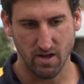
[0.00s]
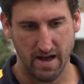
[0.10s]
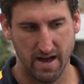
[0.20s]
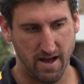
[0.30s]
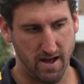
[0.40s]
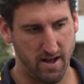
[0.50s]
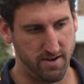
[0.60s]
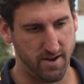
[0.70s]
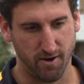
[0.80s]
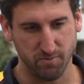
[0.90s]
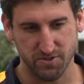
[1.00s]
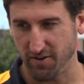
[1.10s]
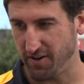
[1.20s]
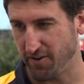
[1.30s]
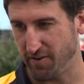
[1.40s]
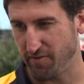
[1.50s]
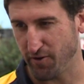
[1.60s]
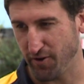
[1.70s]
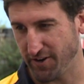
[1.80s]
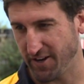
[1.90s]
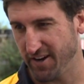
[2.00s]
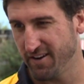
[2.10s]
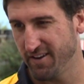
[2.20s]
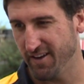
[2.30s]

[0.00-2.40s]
No, I'm certainly not in for a learning year.